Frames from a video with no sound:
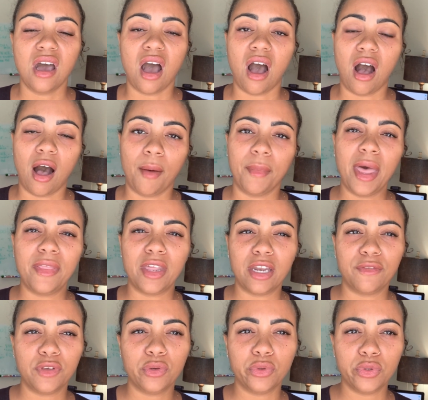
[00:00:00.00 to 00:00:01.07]
and then
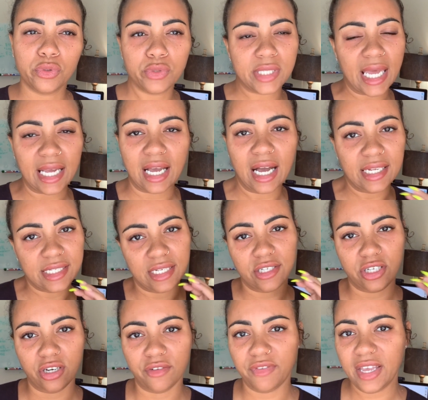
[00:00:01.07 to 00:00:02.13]
if you use that content
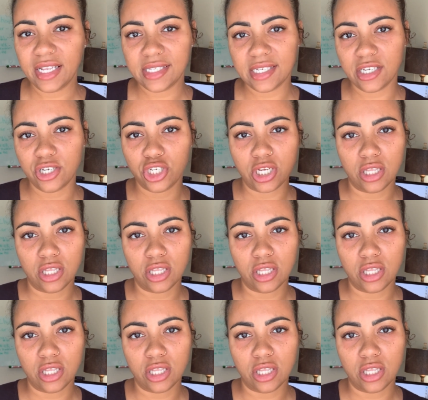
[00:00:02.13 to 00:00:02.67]
to your advantage